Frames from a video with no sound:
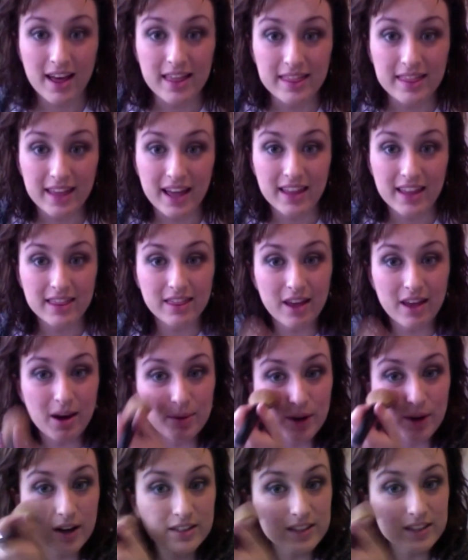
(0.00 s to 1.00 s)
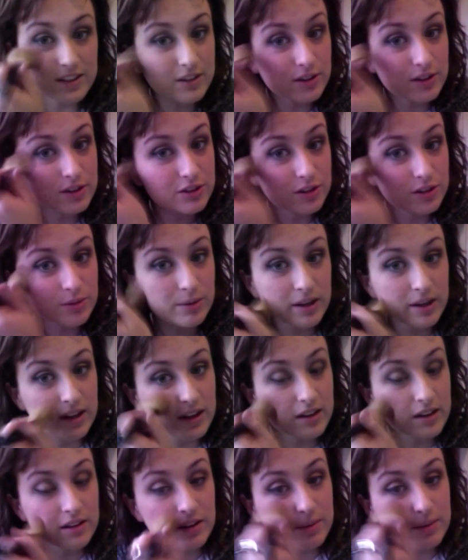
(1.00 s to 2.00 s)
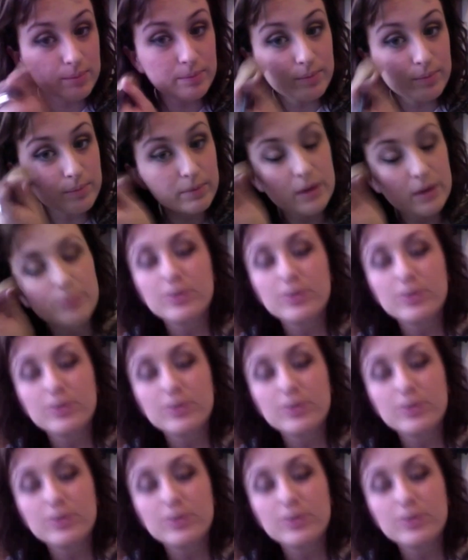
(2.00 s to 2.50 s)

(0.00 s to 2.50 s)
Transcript: That thought process goes through my